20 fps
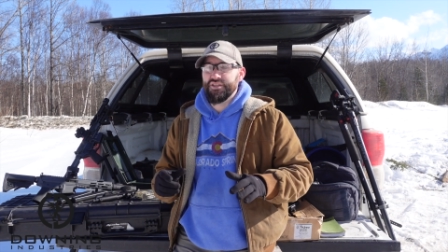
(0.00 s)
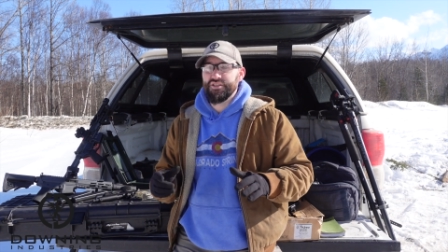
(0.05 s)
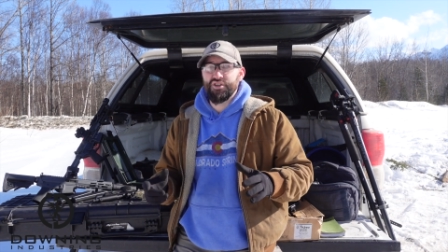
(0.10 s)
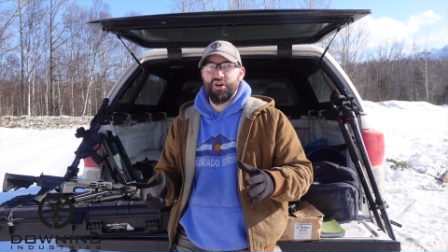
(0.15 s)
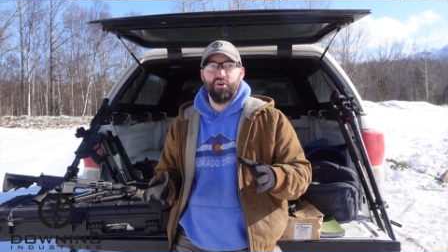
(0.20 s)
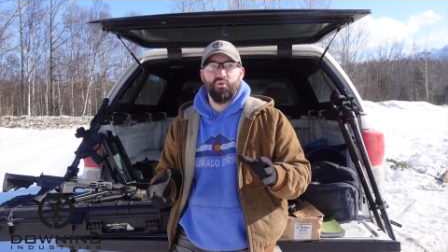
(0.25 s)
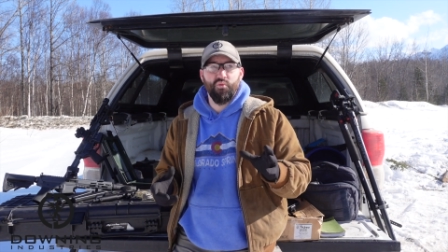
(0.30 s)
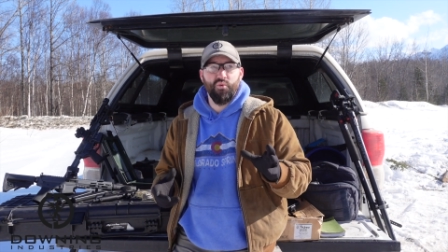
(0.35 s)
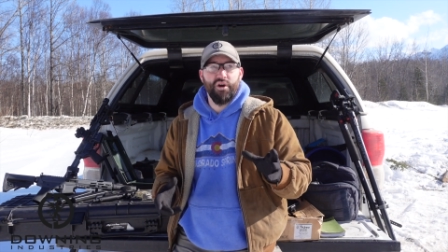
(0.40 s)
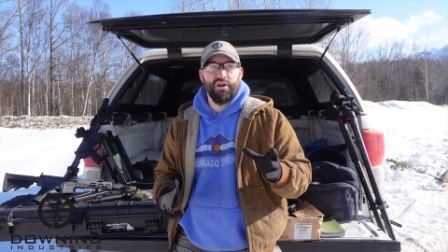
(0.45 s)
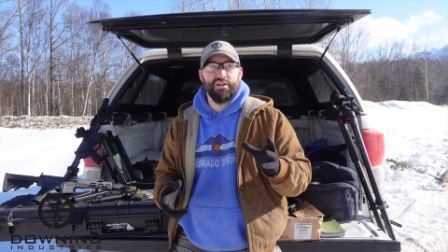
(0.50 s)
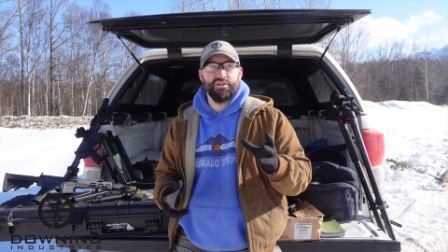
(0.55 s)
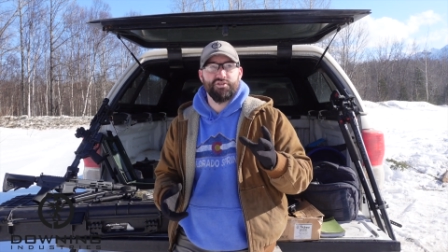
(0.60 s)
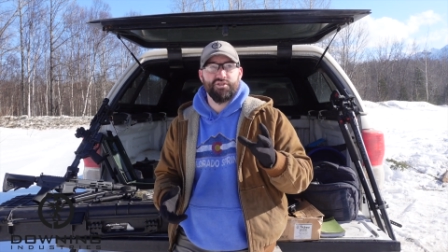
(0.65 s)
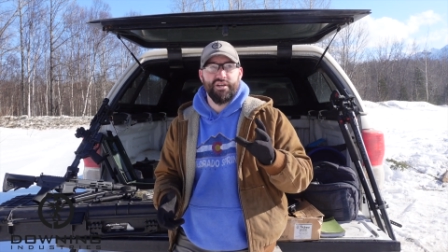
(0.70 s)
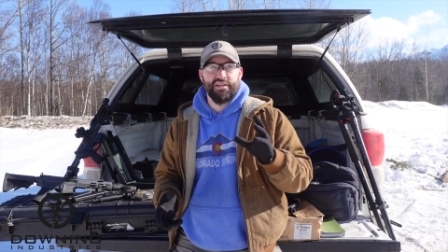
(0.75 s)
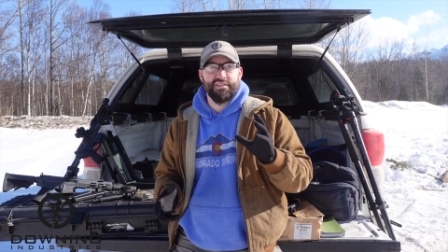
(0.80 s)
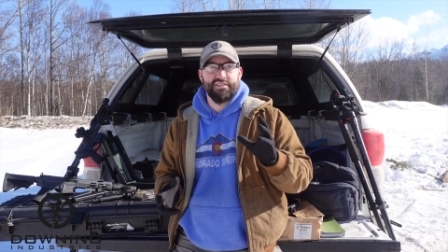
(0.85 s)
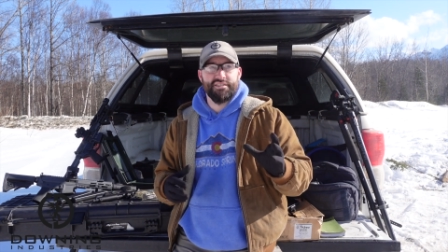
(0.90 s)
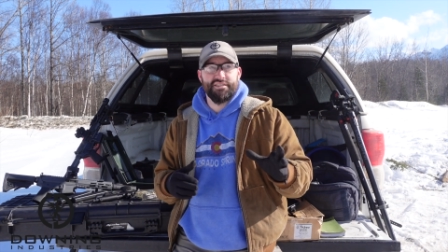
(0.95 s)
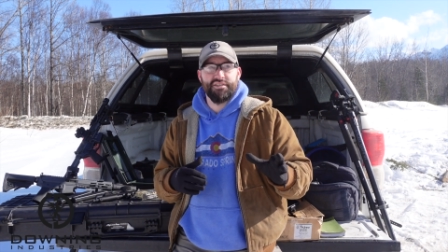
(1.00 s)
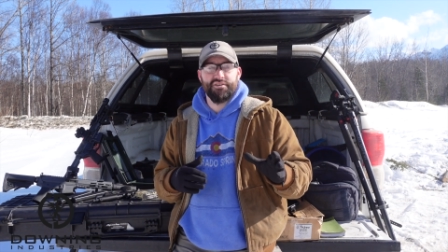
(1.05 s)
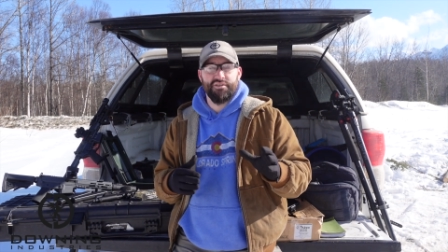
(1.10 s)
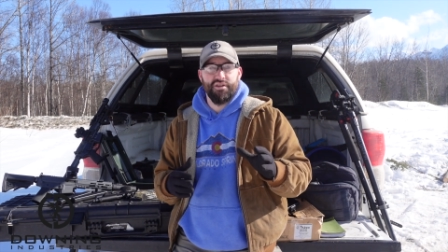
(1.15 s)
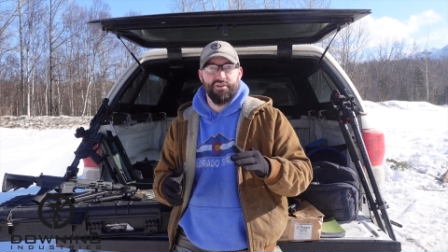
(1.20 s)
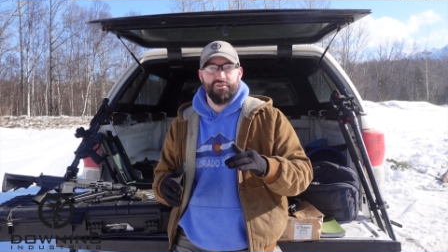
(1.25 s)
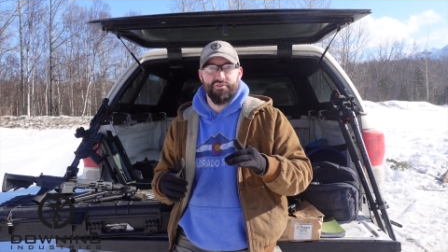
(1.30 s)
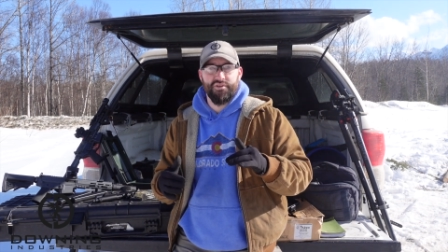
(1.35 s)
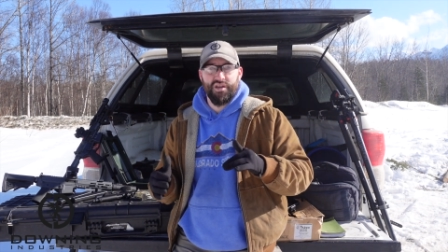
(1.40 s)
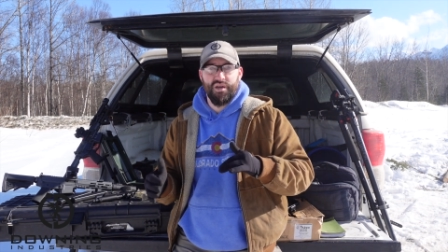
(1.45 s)
don't want to try to steal
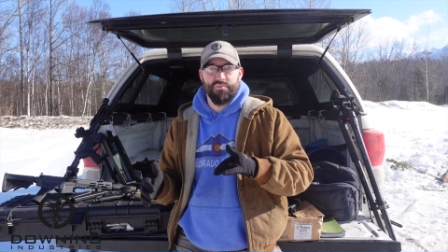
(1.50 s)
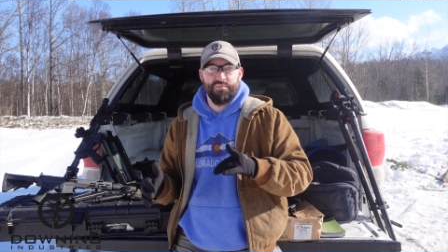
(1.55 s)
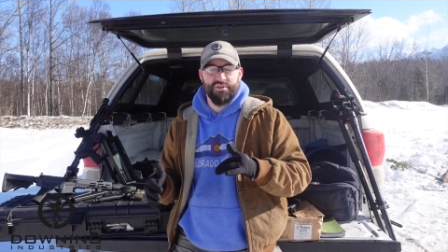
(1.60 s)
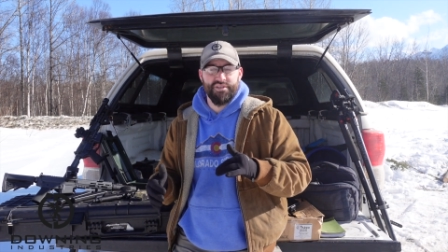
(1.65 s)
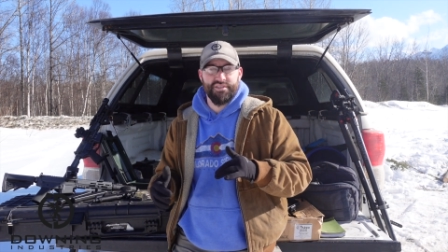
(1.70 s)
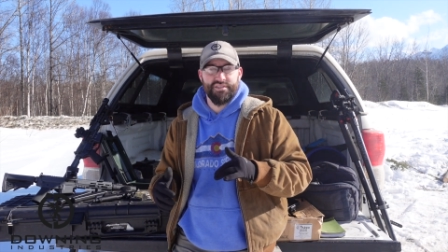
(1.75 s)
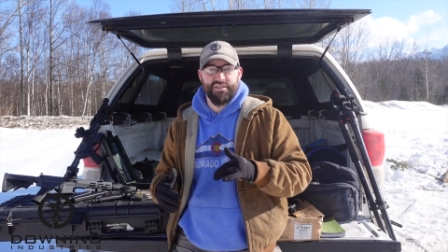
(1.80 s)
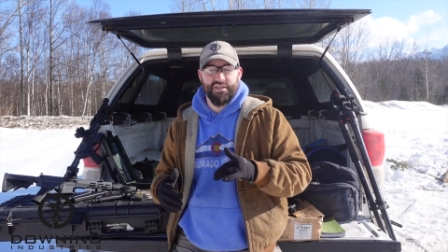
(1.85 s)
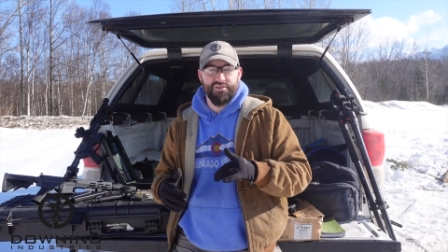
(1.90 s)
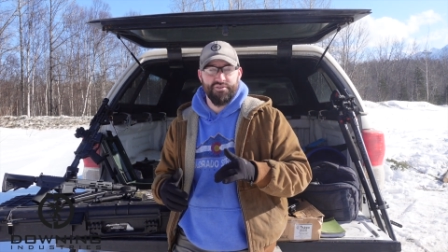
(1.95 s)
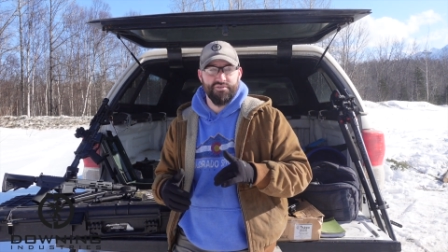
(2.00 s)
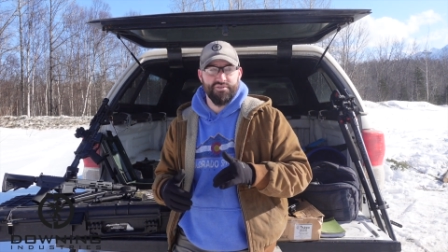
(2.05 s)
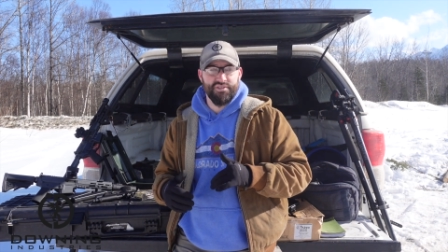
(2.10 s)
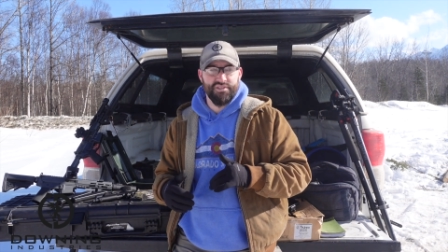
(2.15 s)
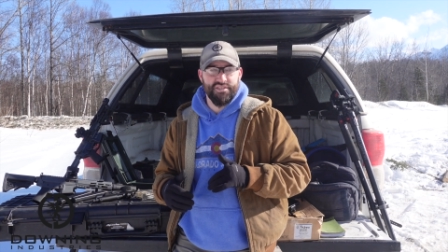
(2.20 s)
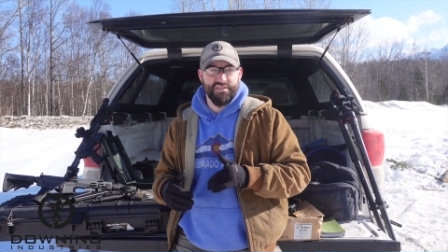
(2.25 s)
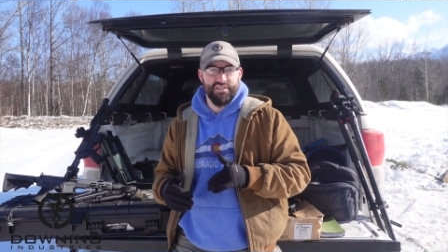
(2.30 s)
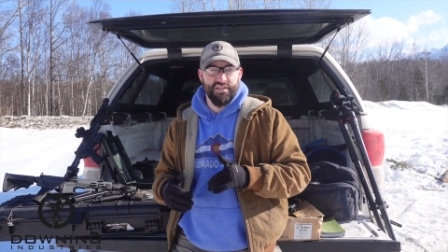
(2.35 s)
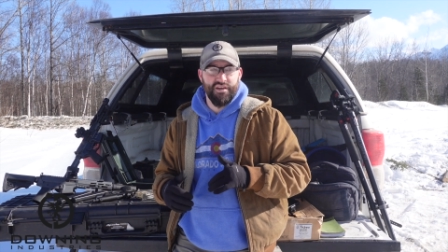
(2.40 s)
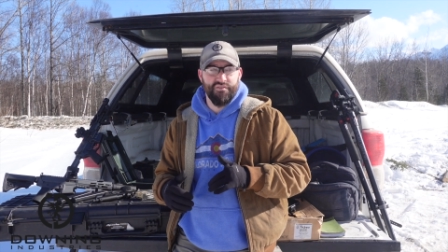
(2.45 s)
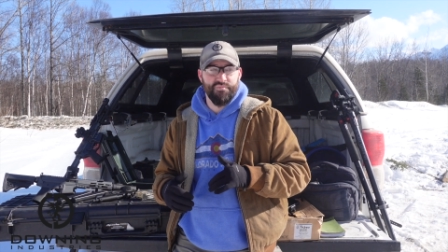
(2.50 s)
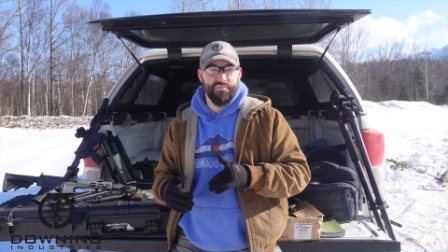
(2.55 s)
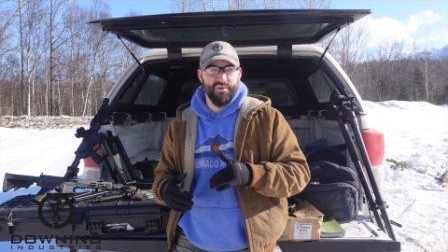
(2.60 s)
other companies' thunders and stuff,